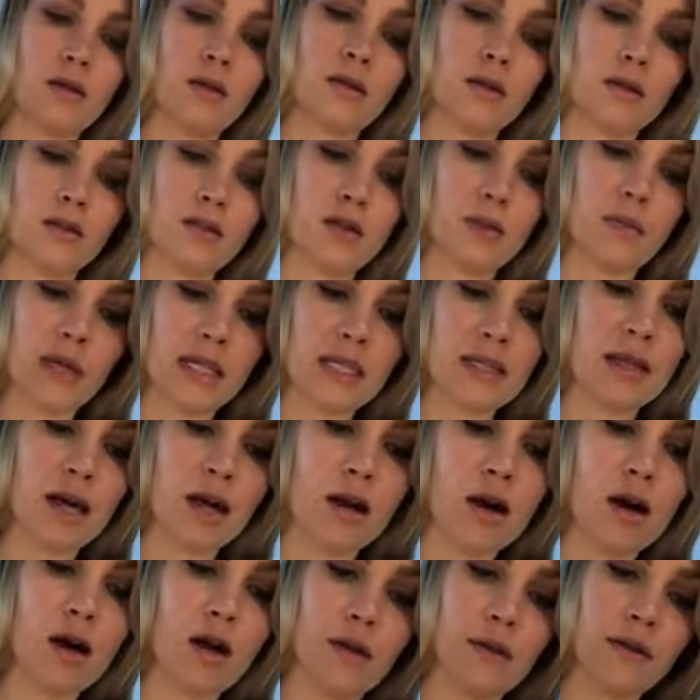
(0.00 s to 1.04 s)
So mix
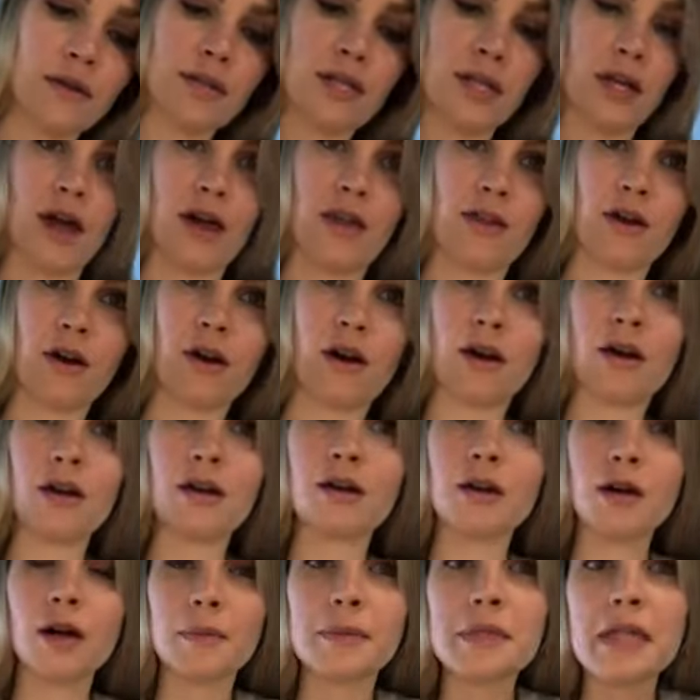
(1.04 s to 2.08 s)
that all together.
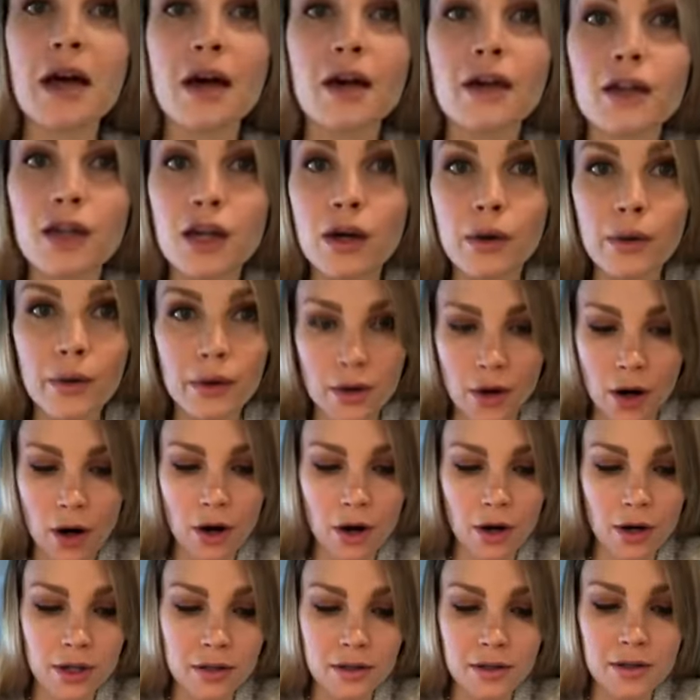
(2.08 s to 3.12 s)
I'm telling you, it
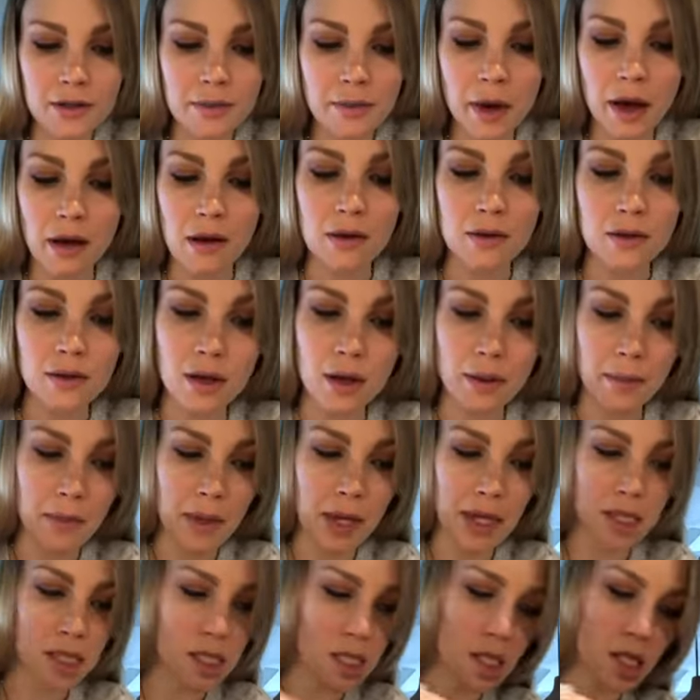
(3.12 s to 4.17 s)
already smells
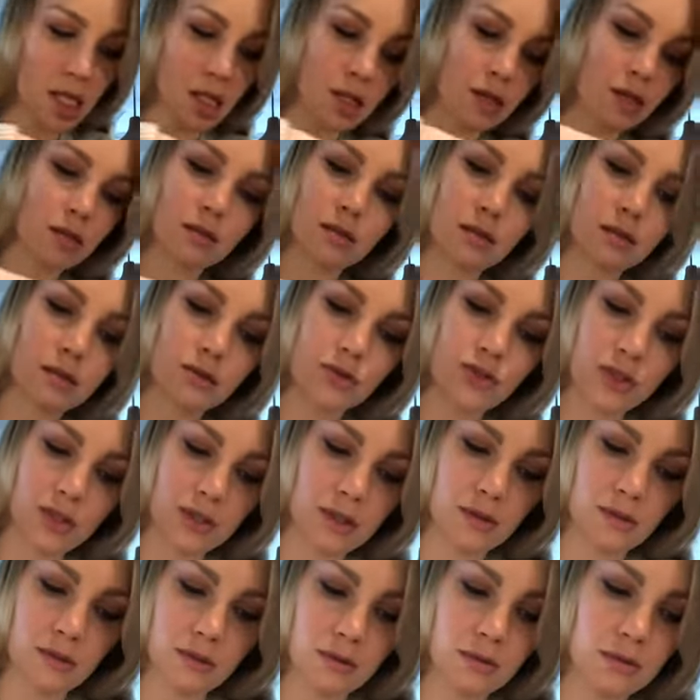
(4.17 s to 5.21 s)
amazing. Just
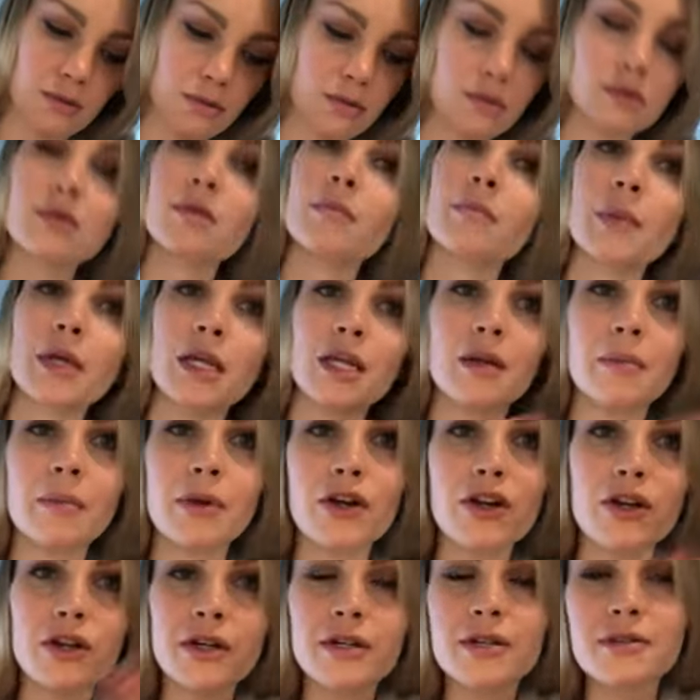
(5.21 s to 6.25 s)
peanut
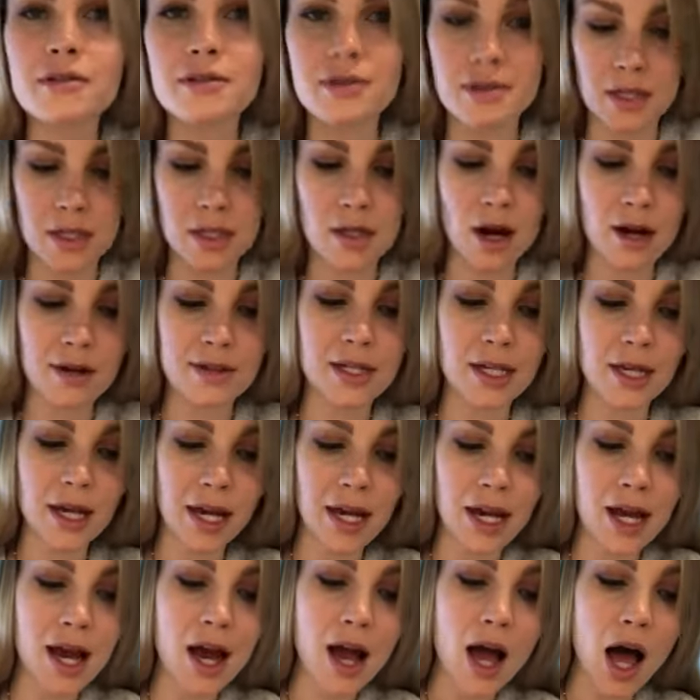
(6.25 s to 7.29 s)
butter is
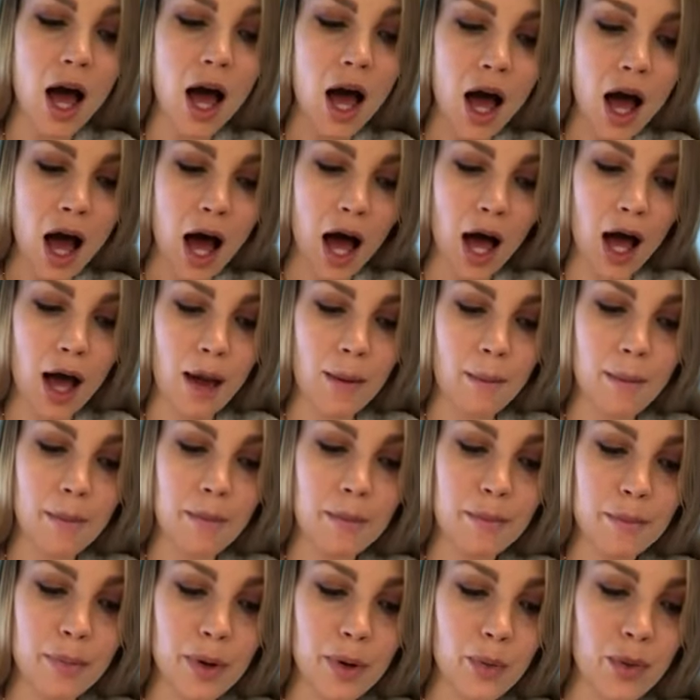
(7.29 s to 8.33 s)
intoxicating.
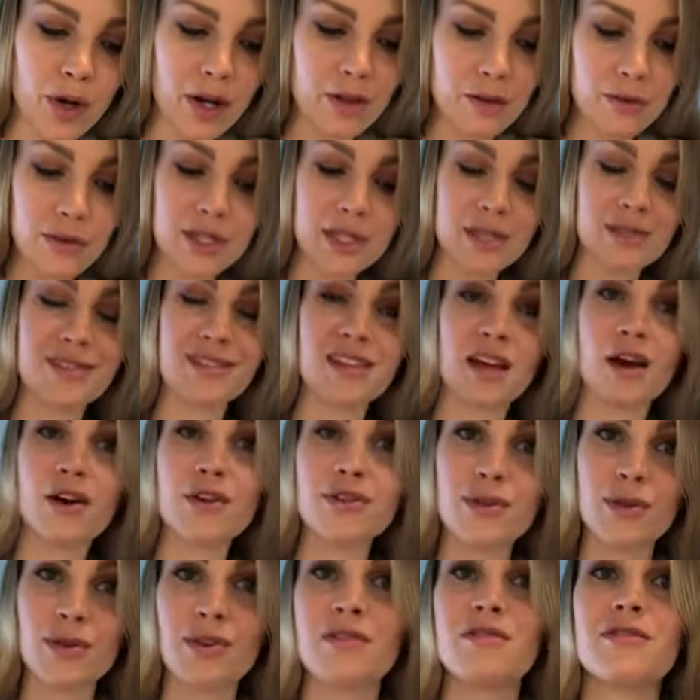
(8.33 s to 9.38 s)
But one of the reasons I
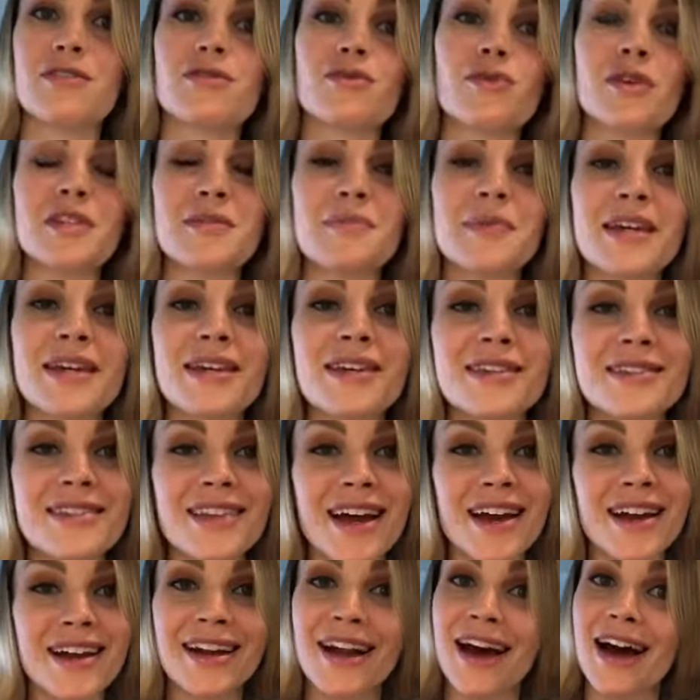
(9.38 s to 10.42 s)
also love this recipe is
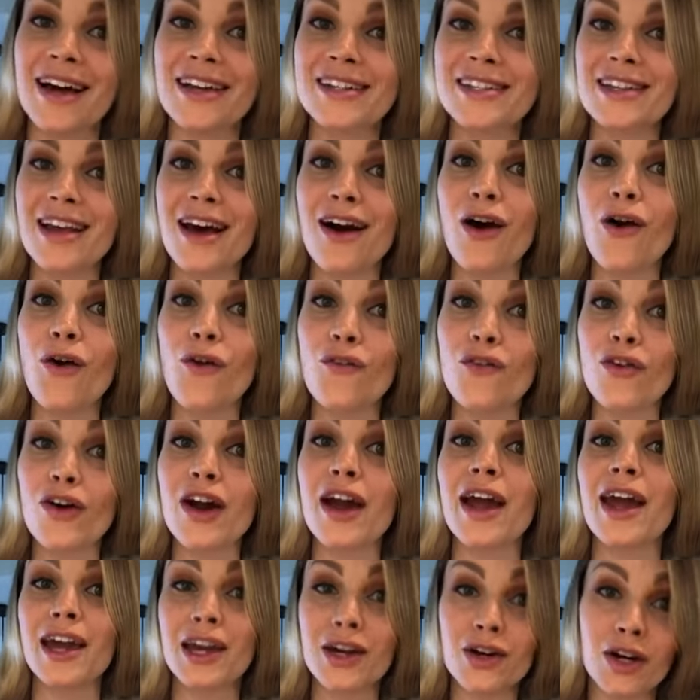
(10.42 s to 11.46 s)
that it has over
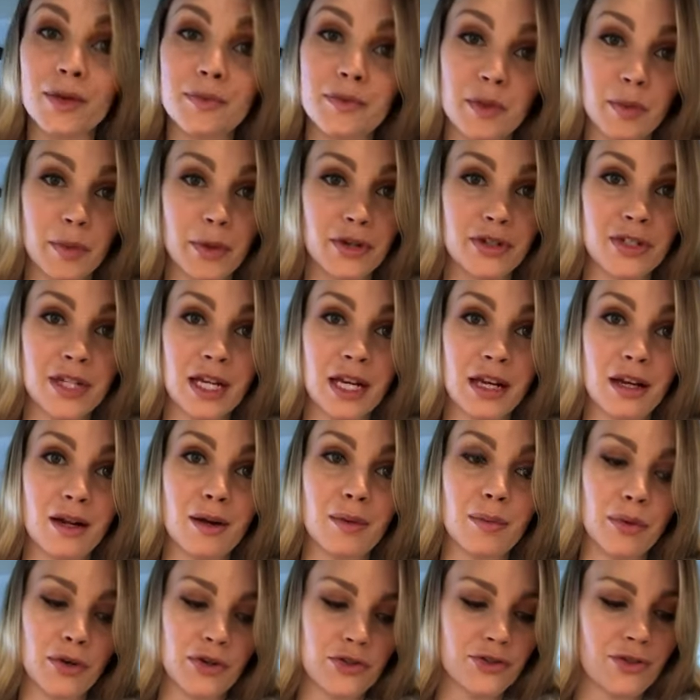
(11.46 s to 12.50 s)
8 grams of protein
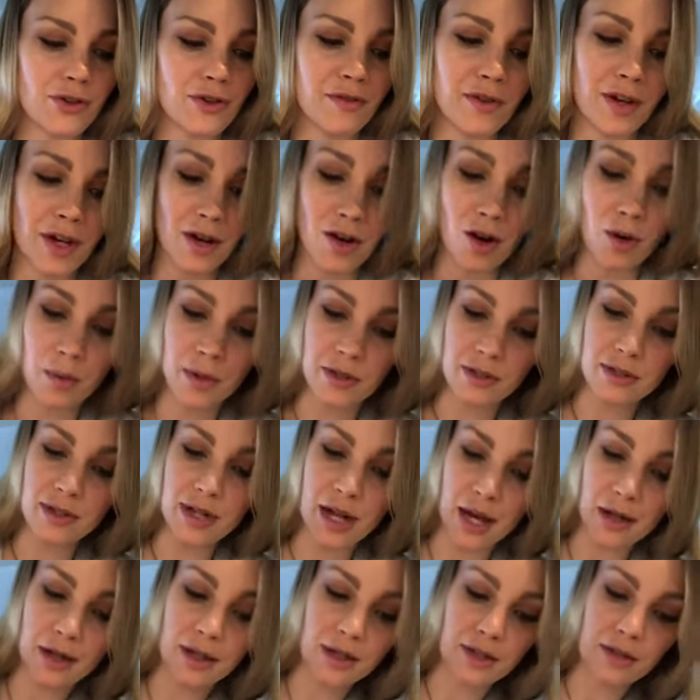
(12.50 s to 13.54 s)
per serving, almost
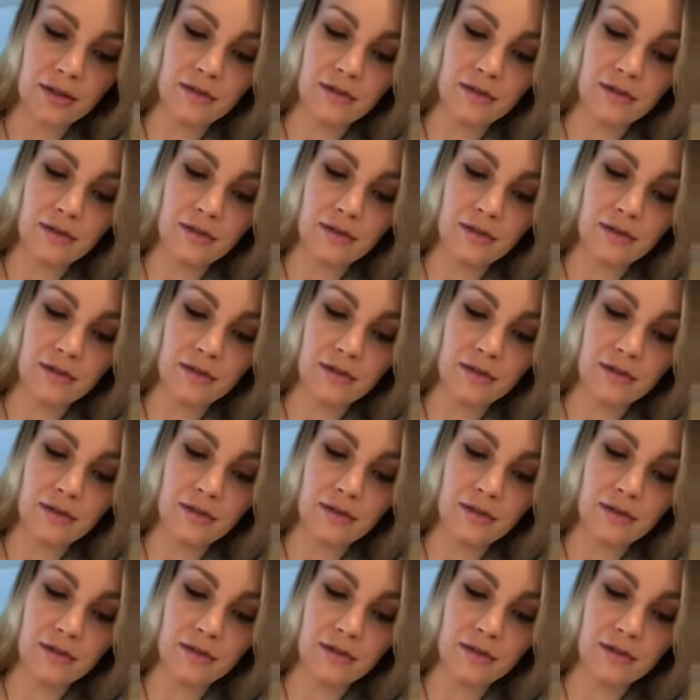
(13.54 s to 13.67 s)
9 in